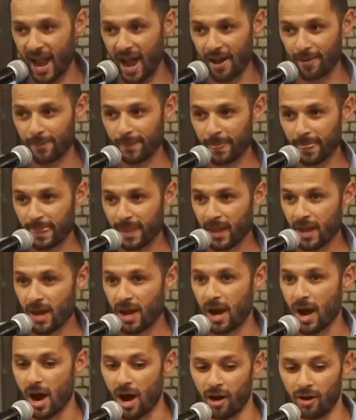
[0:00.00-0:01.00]
app.
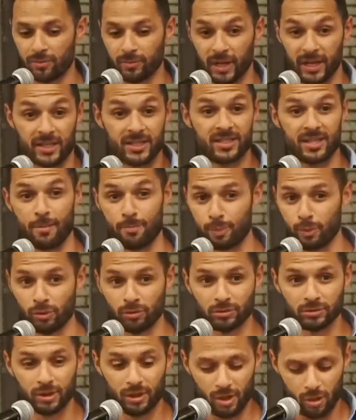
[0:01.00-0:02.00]
It's
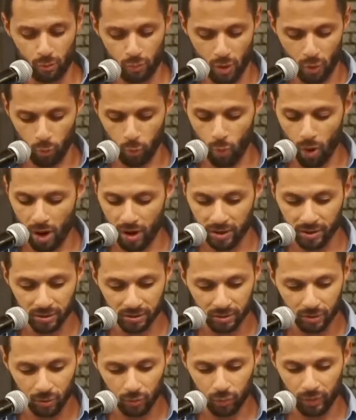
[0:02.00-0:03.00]
simple. With one